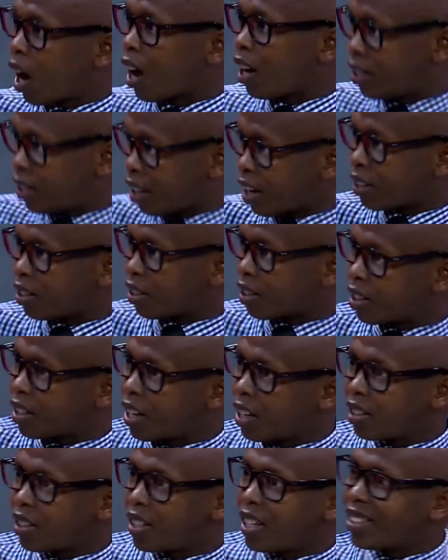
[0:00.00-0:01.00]
cultus,
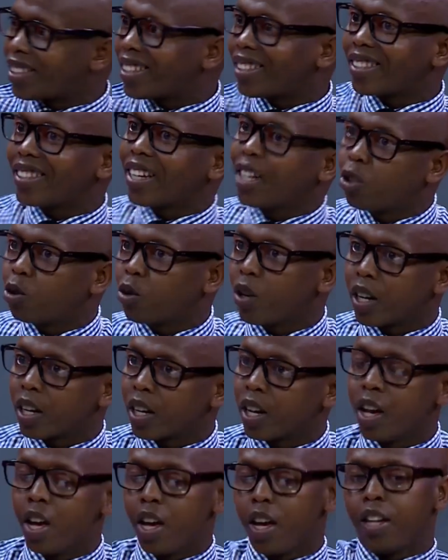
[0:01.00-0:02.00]
that's the
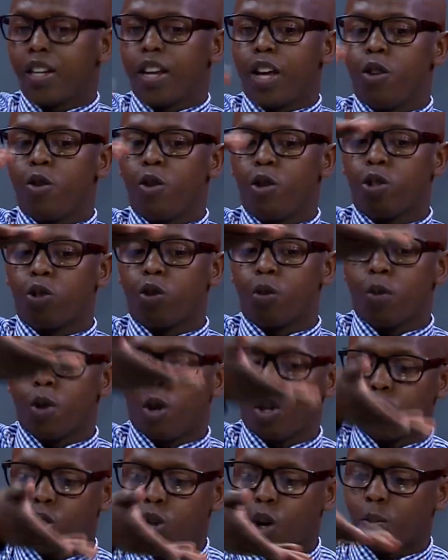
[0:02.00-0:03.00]
sanctuary. They used to
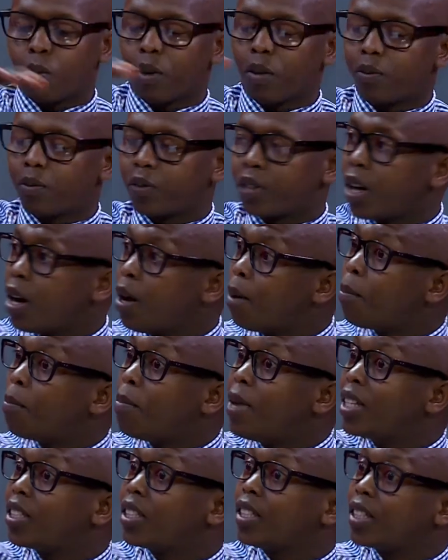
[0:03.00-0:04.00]
be on top of the
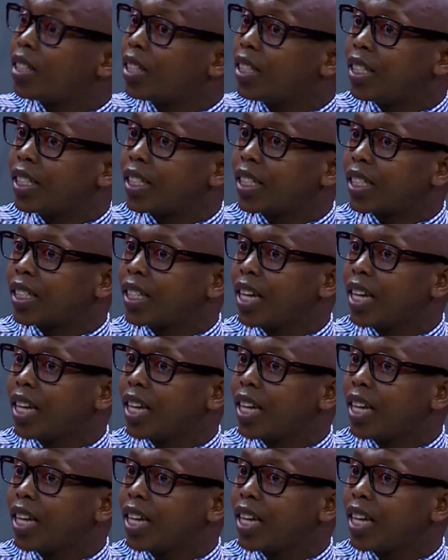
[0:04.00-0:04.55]
mercy seat.